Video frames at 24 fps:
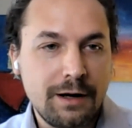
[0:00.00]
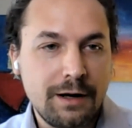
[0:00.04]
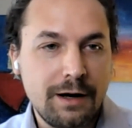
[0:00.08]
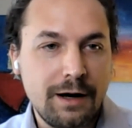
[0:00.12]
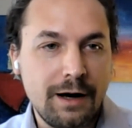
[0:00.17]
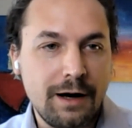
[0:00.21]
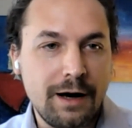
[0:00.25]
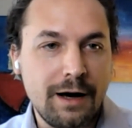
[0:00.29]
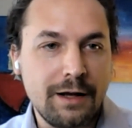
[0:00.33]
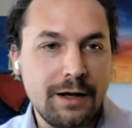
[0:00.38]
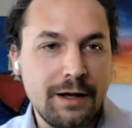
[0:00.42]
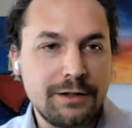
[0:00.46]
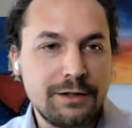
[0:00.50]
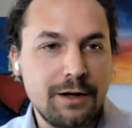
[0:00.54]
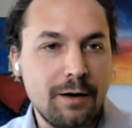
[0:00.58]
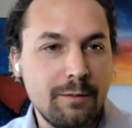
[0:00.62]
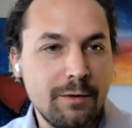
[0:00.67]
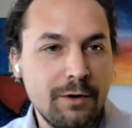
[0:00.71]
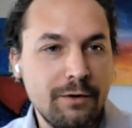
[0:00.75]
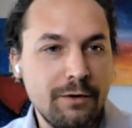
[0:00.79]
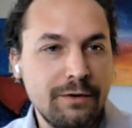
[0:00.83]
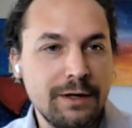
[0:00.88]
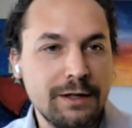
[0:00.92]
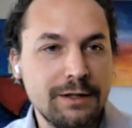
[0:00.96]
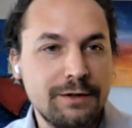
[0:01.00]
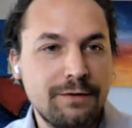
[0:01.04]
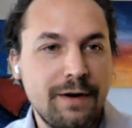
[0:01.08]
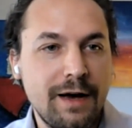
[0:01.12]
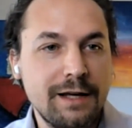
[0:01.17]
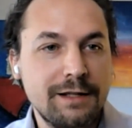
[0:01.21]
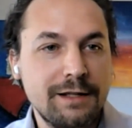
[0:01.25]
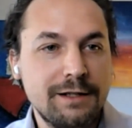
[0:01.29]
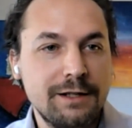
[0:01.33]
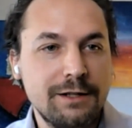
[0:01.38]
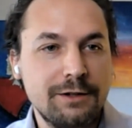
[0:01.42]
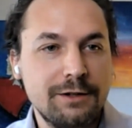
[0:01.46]
It's not moving as
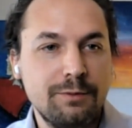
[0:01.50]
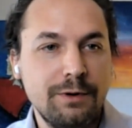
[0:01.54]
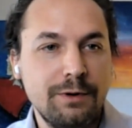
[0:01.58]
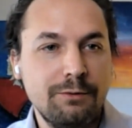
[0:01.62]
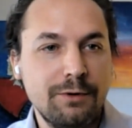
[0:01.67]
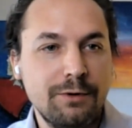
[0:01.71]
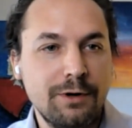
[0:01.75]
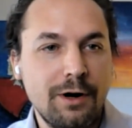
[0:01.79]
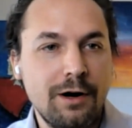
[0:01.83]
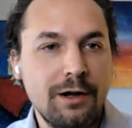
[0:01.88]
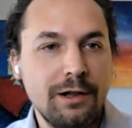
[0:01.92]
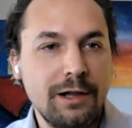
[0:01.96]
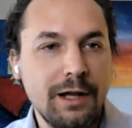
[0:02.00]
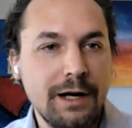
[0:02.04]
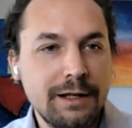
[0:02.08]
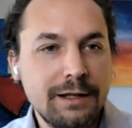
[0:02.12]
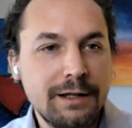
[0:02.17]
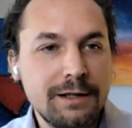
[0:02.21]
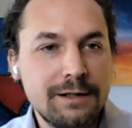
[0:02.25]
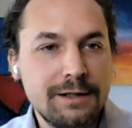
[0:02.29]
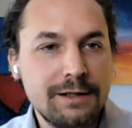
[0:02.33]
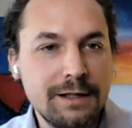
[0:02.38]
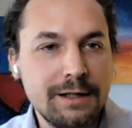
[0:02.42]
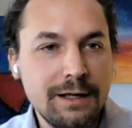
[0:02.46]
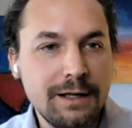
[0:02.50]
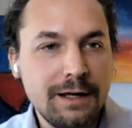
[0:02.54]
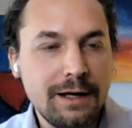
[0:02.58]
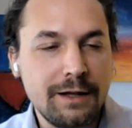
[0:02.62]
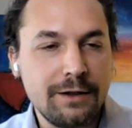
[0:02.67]
fast as we would all like to see,